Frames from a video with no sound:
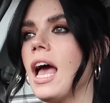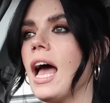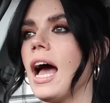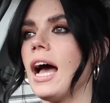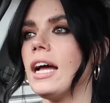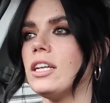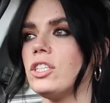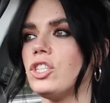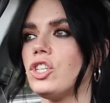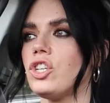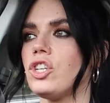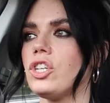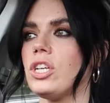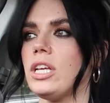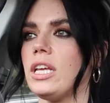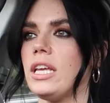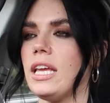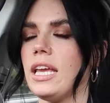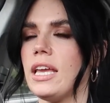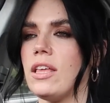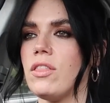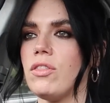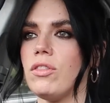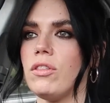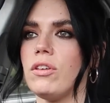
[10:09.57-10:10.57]
And she,
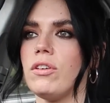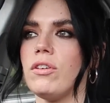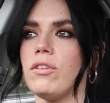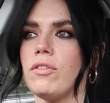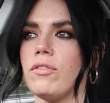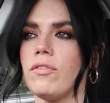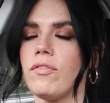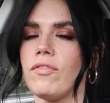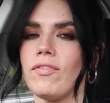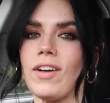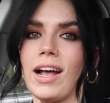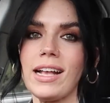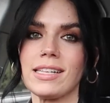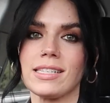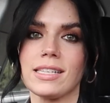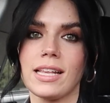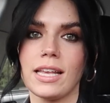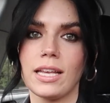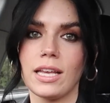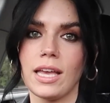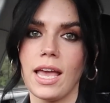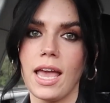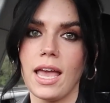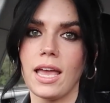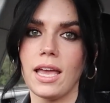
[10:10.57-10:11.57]
in the Fast
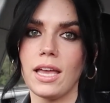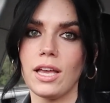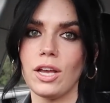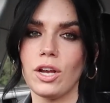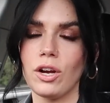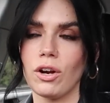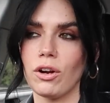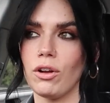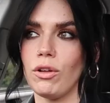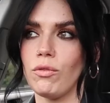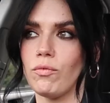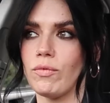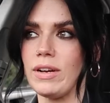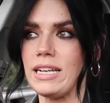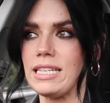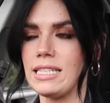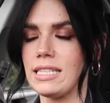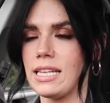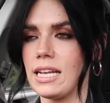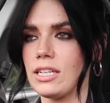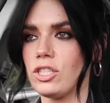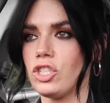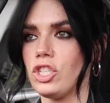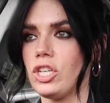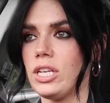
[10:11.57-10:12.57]
Like a Girl
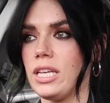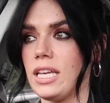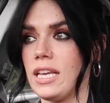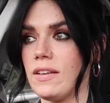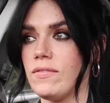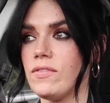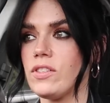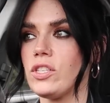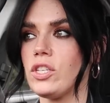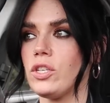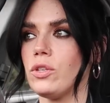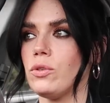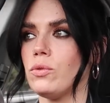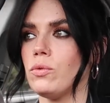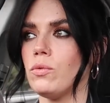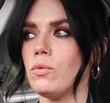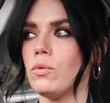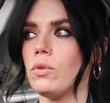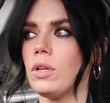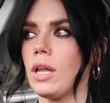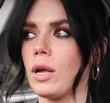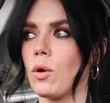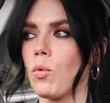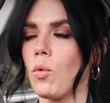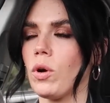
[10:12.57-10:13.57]
reset, she gives you
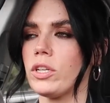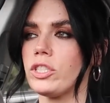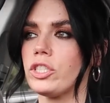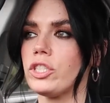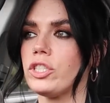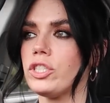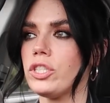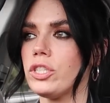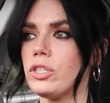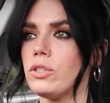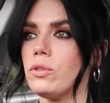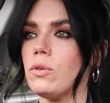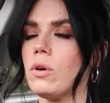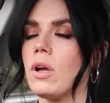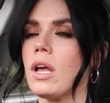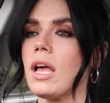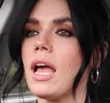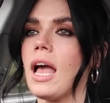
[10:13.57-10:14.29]
like what to do,